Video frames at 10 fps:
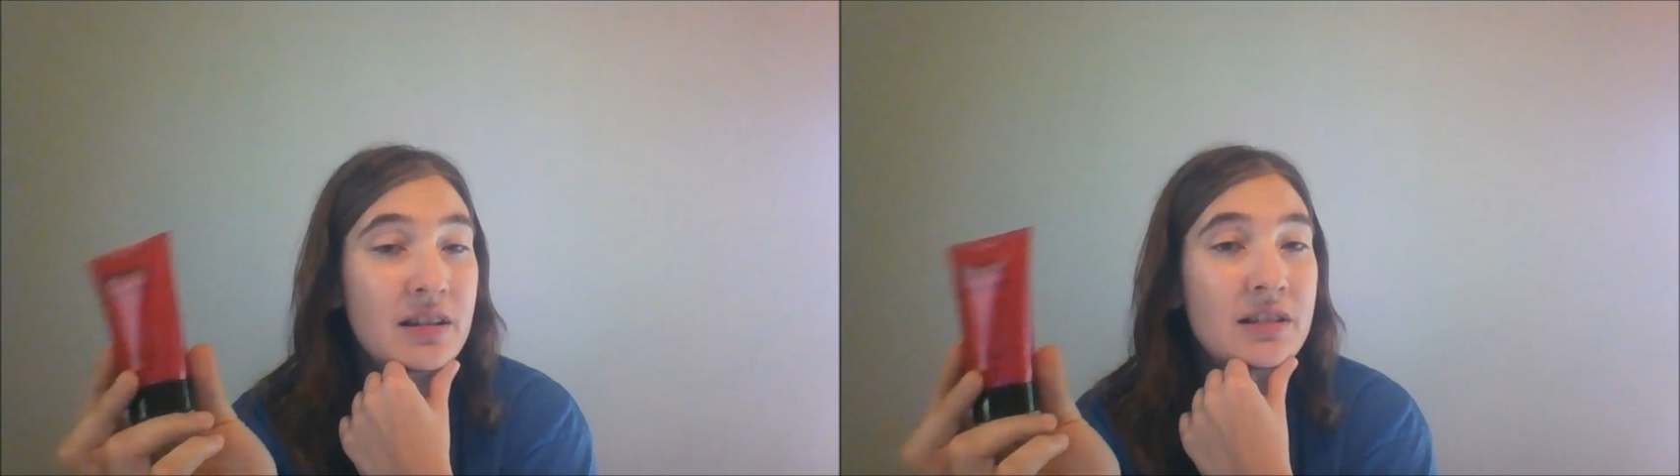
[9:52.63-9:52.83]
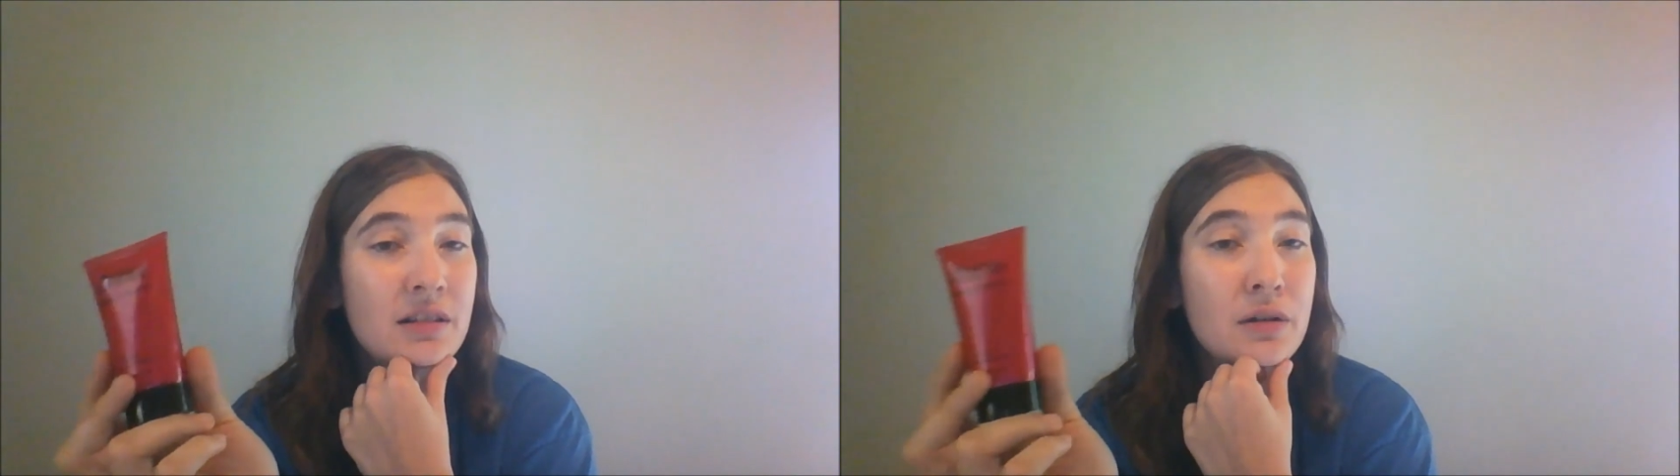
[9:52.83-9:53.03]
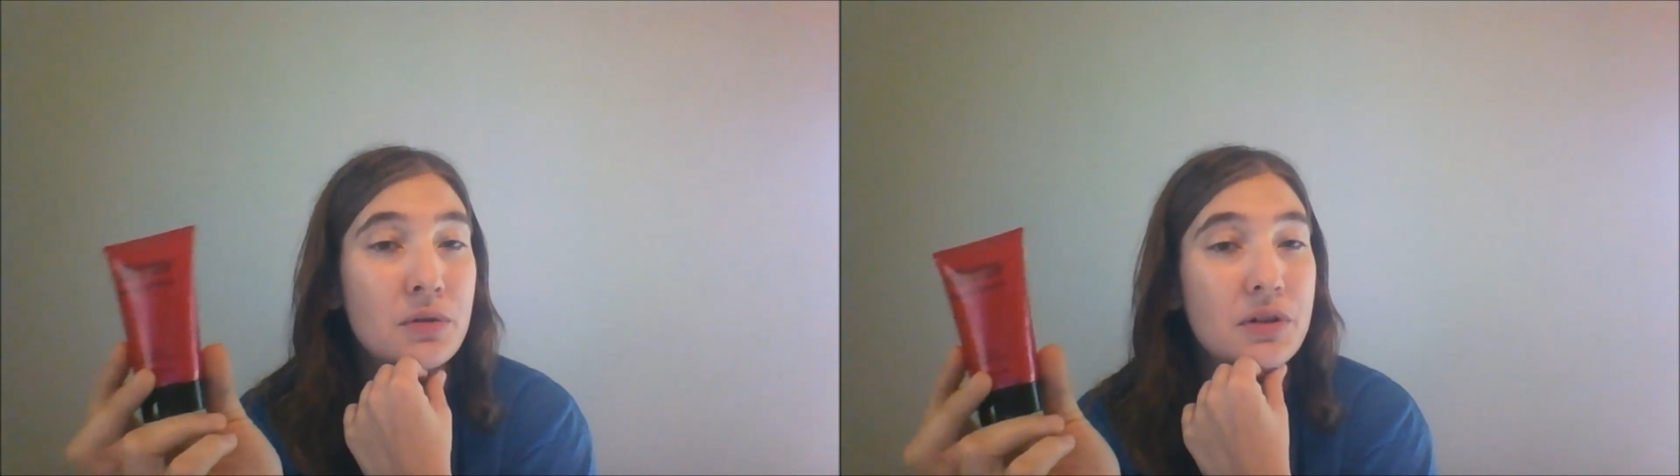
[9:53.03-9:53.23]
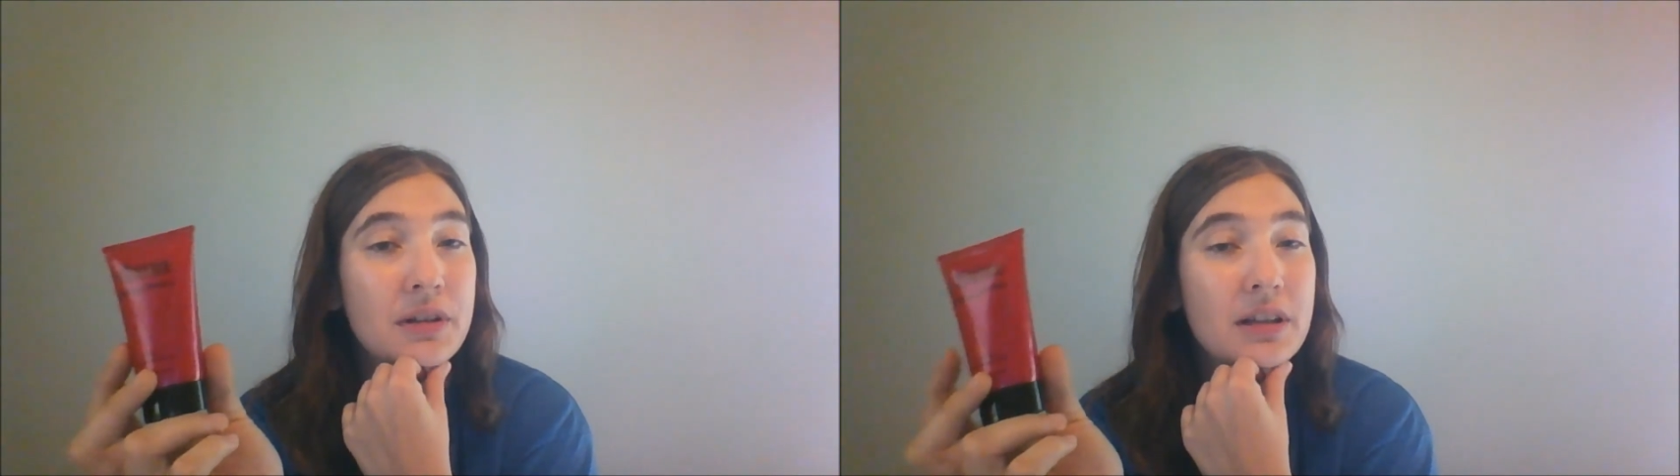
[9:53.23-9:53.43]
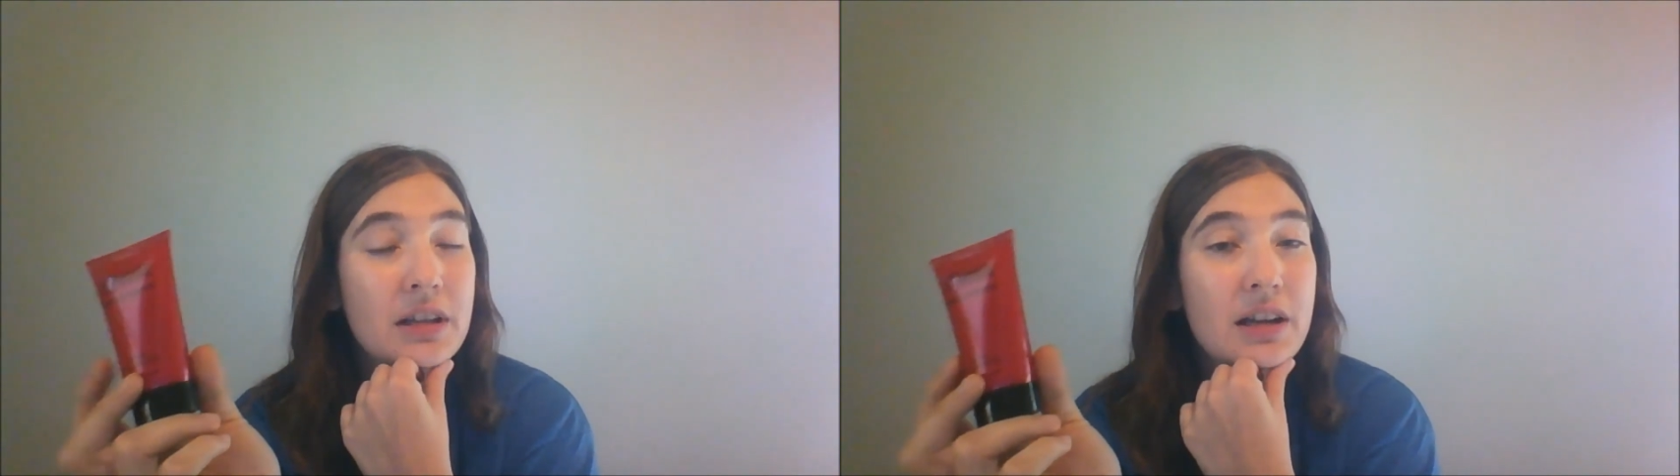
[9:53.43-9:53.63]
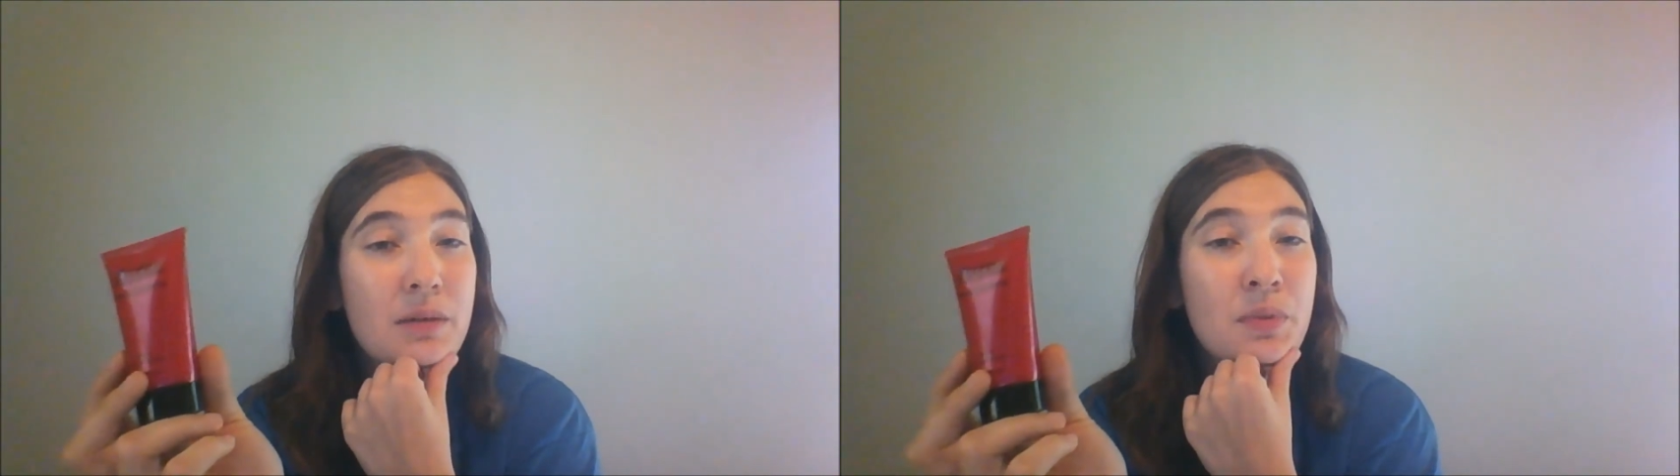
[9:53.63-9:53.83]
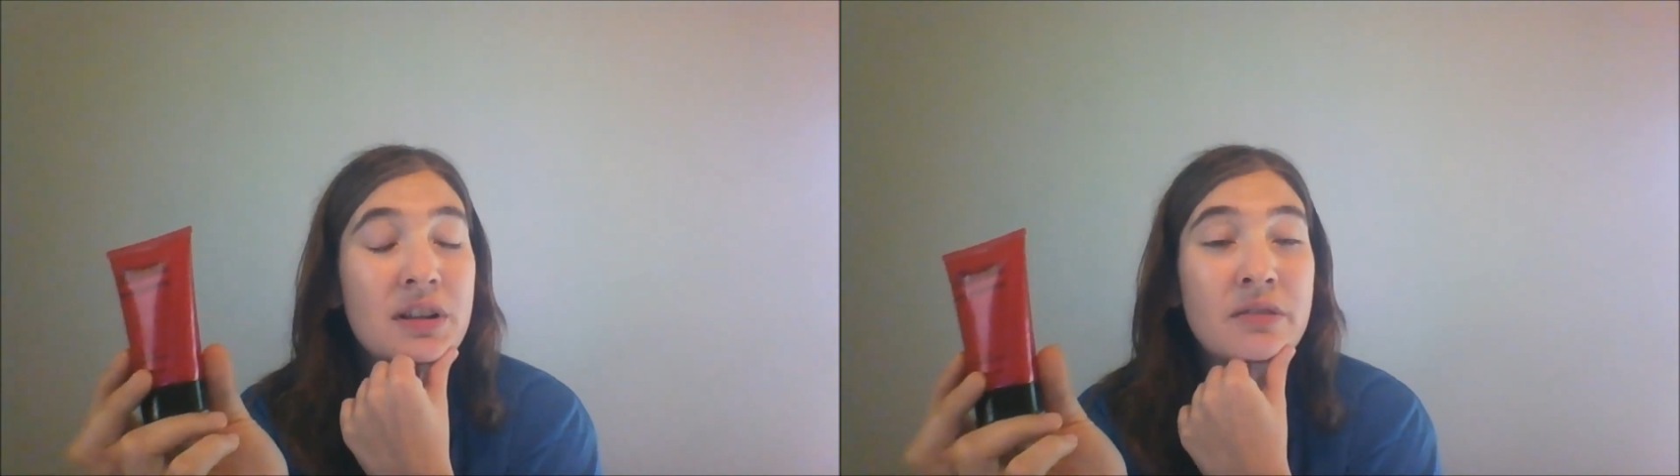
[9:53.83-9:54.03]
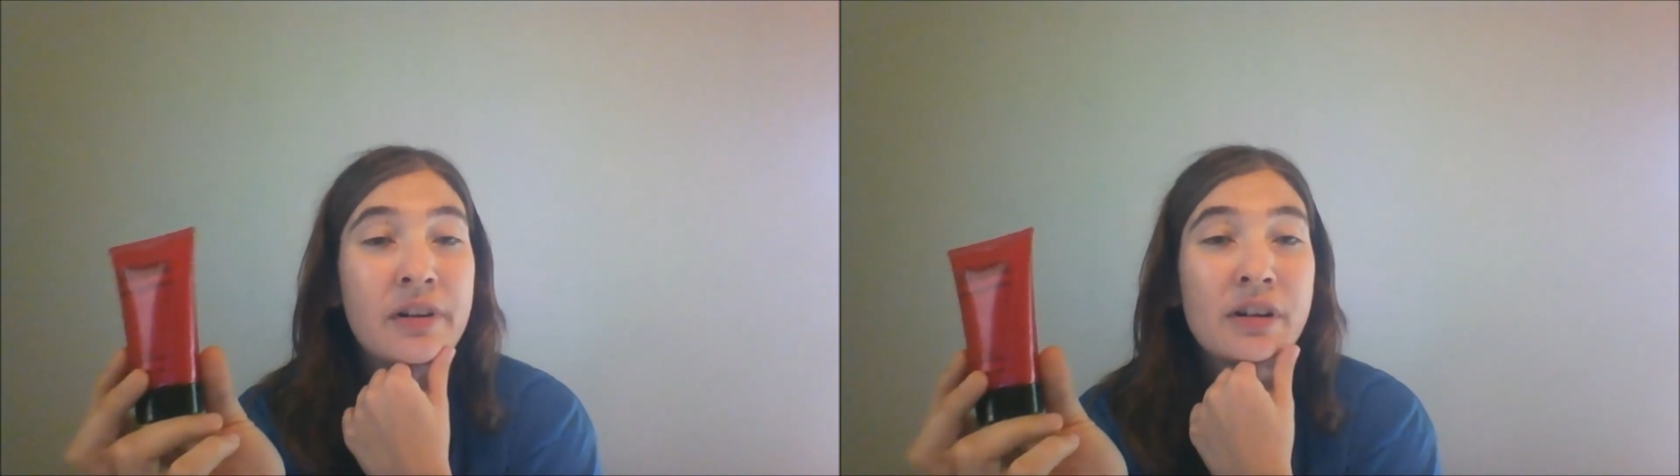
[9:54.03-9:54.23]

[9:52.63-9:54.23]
I want to say, it's not